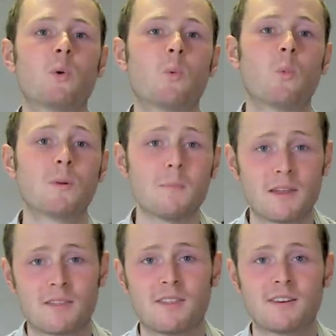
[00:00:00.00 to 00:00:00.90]
One
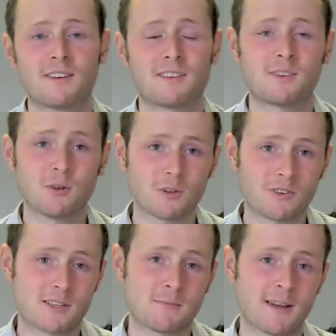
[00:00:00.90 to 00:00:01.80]
myth distorts
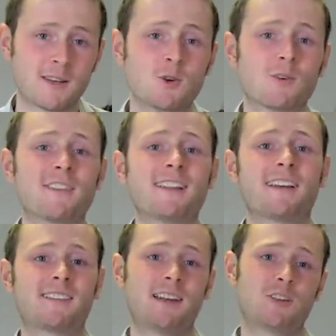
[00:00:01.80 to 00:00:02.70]
this by ignoring the
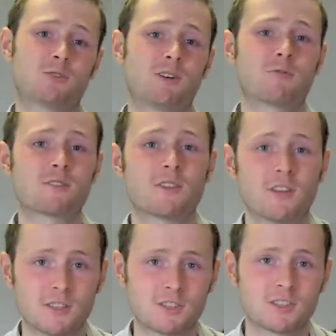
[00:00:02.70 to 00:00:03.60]
last century of
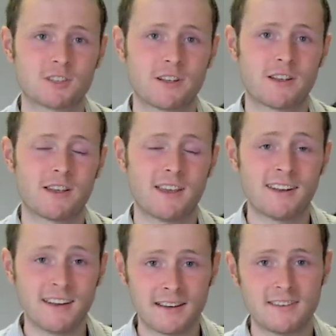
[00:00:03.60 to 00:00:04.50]
research.
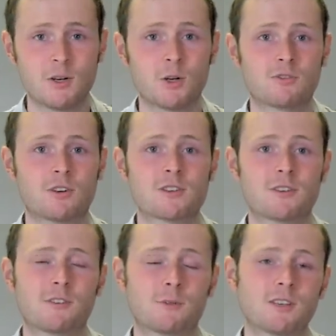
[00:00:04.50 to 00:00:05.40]
In 1900,
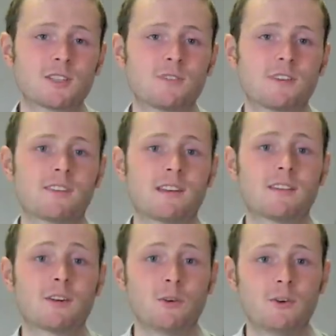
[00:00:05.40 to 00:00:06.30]
Swedish
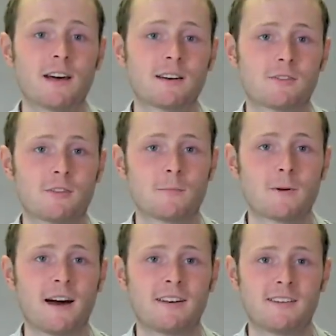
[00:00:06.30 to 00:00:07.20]
physicist Knut
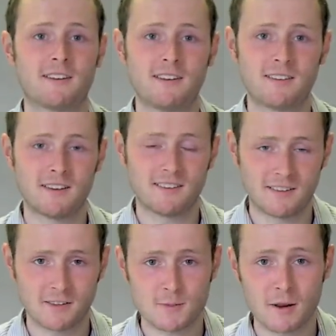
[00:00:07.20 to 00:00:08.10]
Angström and his assistant
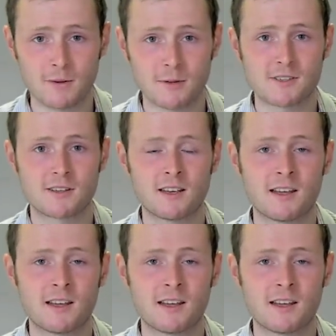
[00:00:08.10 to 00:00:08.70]
did an experiment.